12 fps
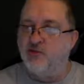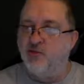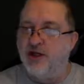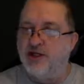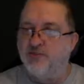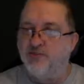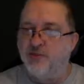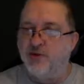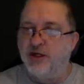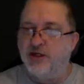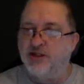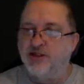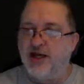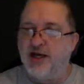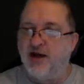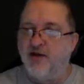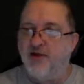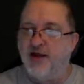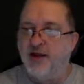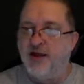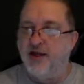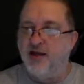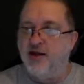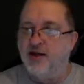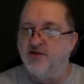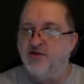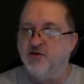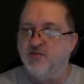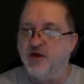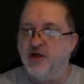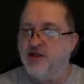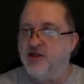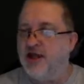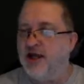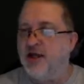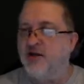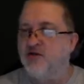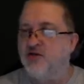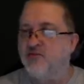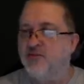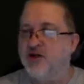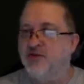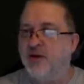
West Bridge style that he loves so much and that I love so much,